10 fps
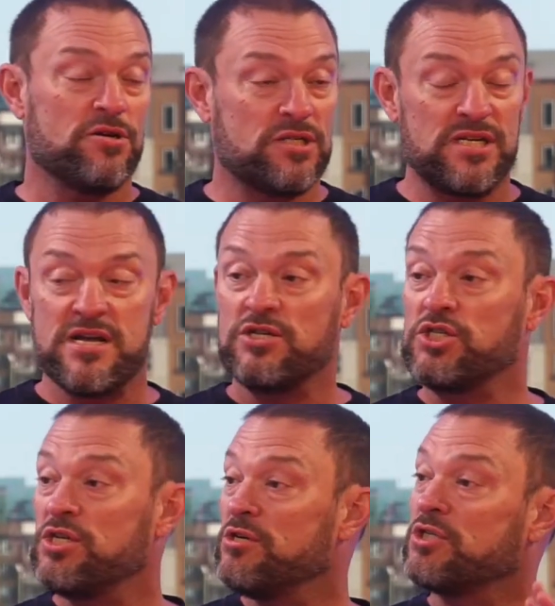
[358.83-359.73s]
or
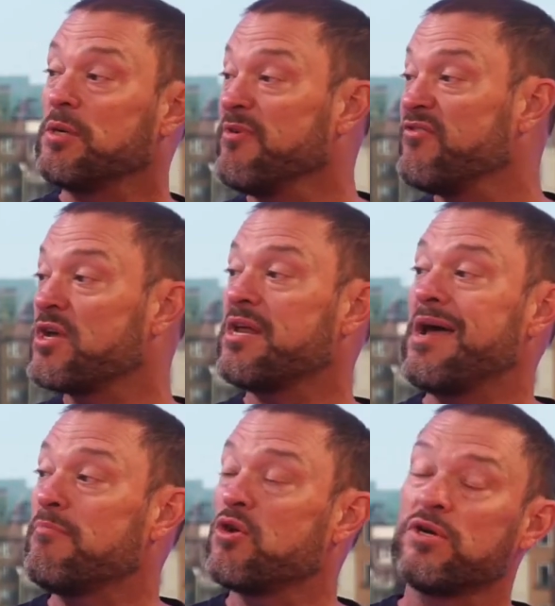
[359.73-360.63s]
THC or some of the
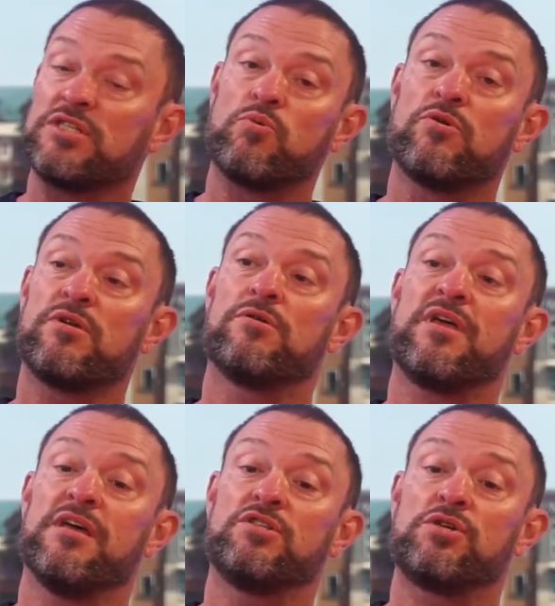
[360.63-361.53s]
cannabinoids will kill
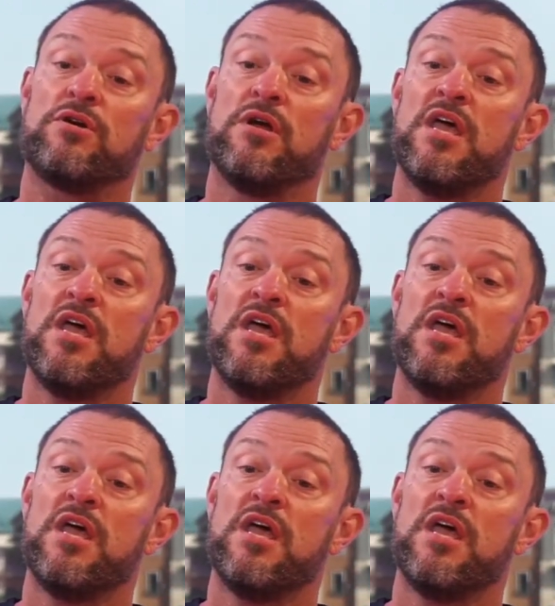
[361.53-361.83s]
cancer,